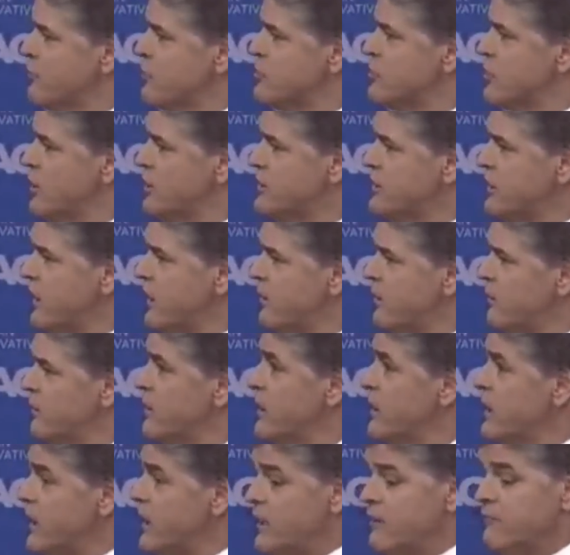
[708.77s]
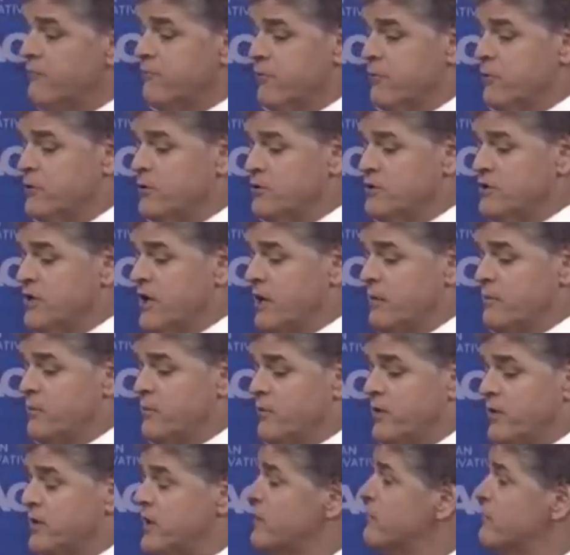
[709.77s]
shutdown? If, for example,
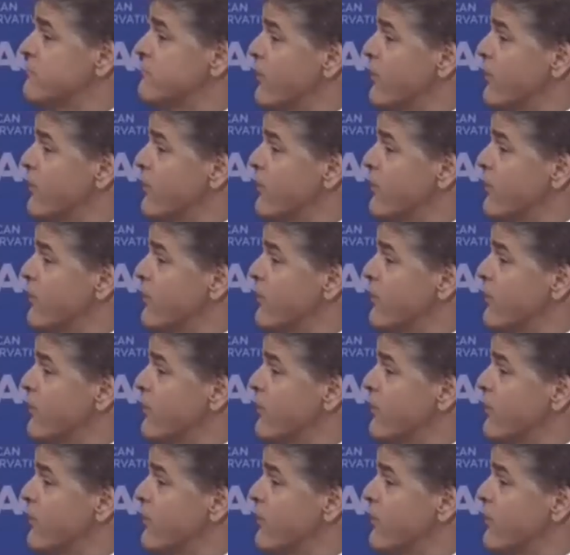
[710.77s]
they didn't